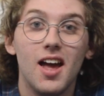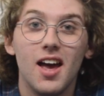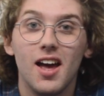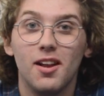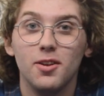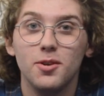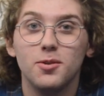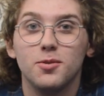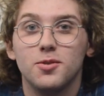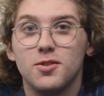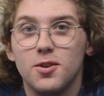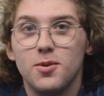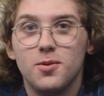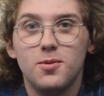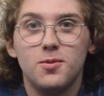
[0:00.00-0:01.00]
Hello,
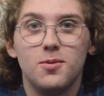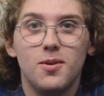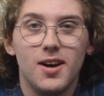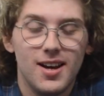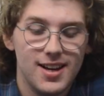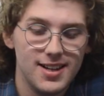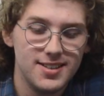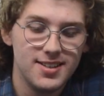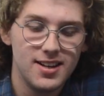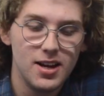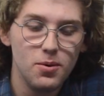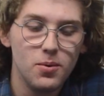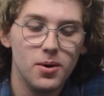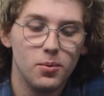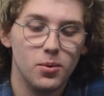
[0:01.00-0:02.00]
so
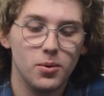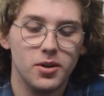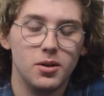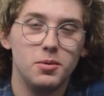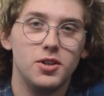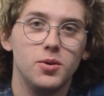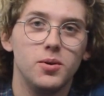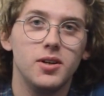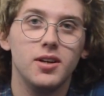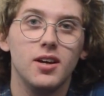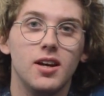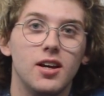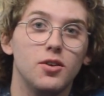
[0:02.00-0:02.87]
today what we're going to be doing